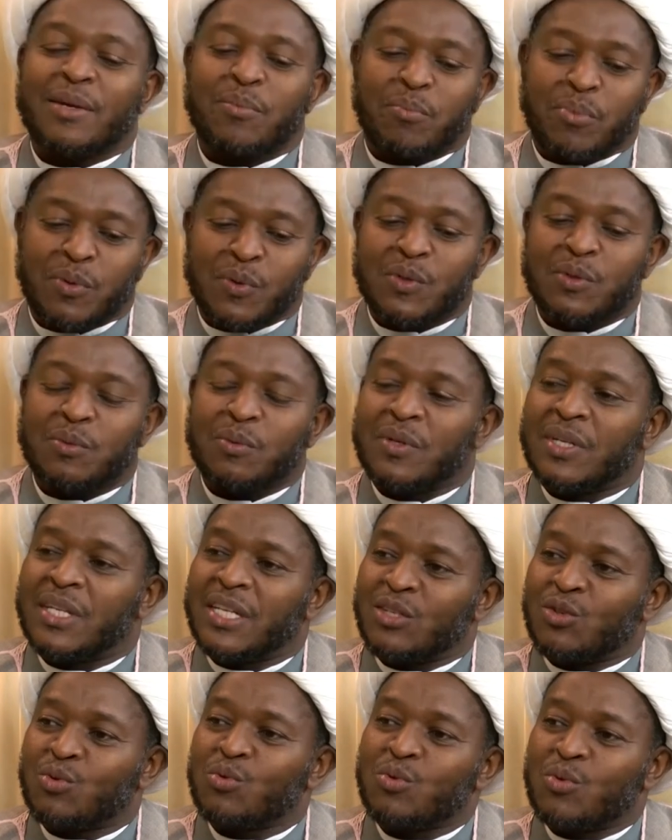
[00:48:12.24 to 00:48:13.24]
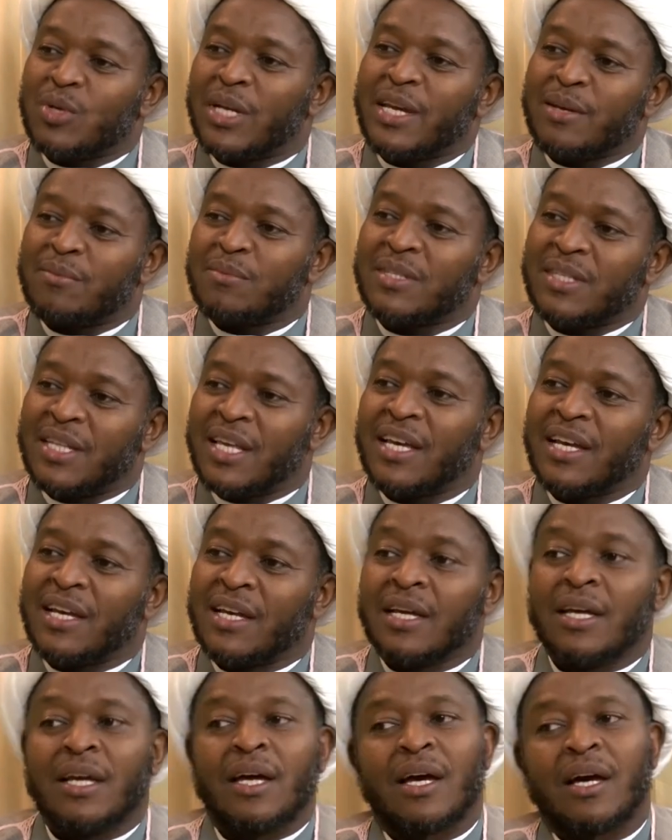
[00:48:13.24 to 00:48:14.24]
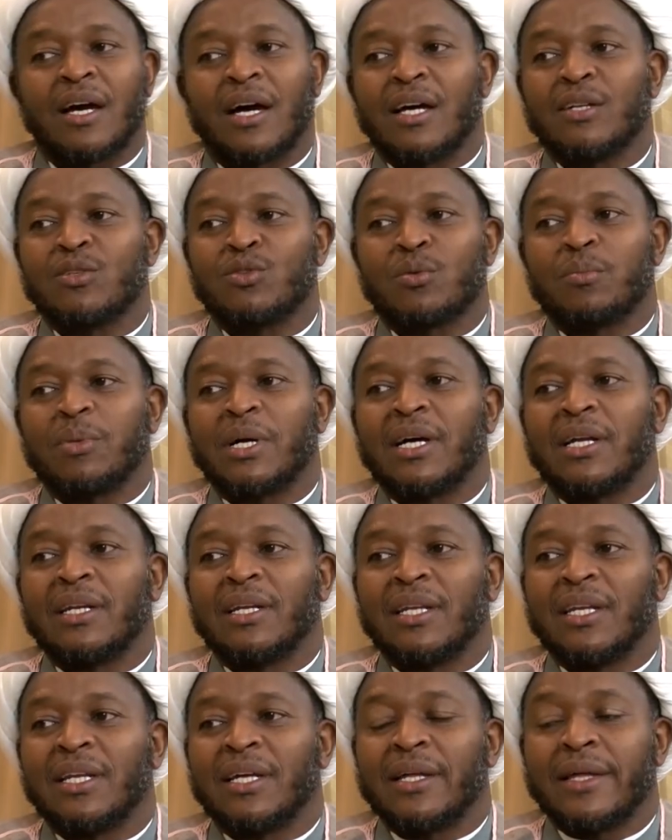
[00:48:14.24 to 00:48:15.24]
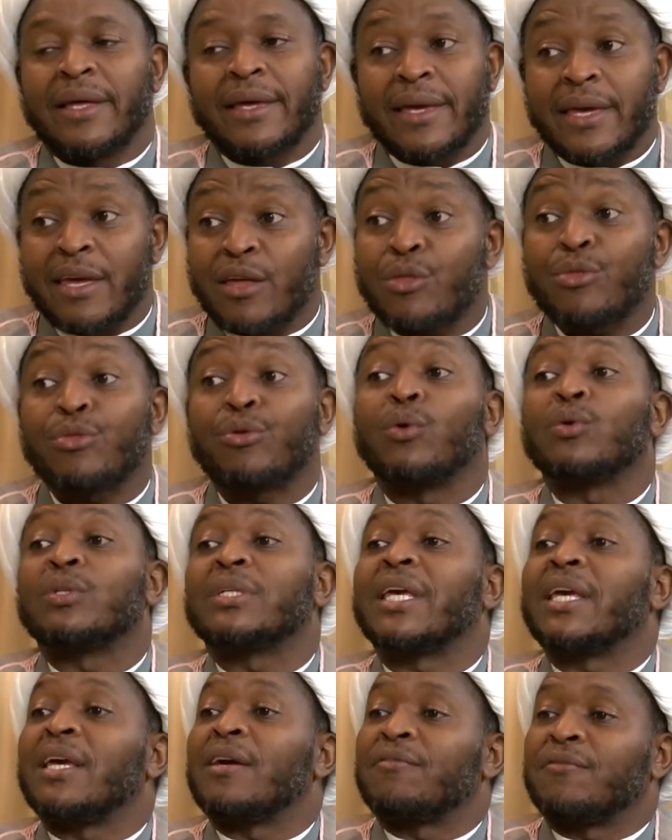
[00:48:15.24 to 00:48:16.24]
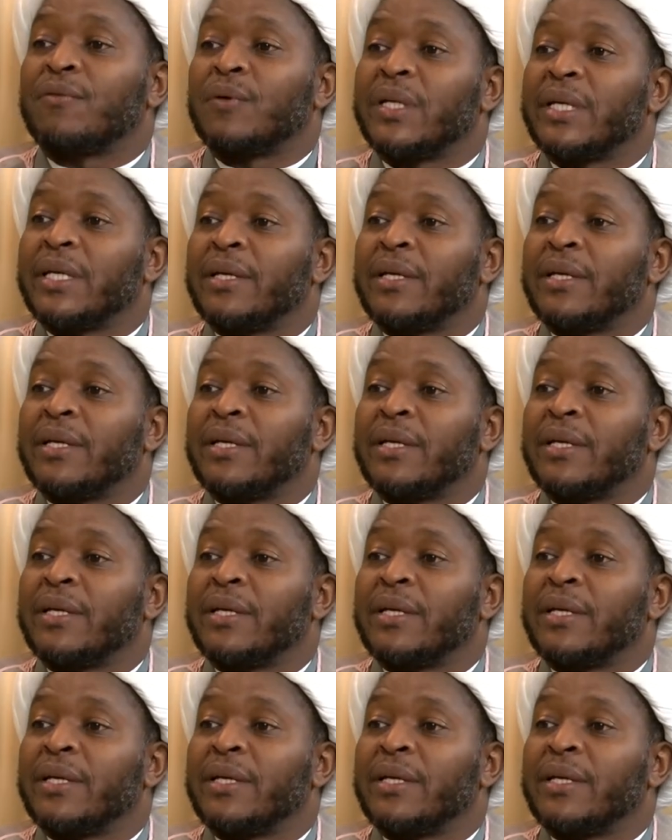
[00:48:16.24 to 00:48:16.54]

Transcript: put the two names there? And subhanAllah, he thought carefully.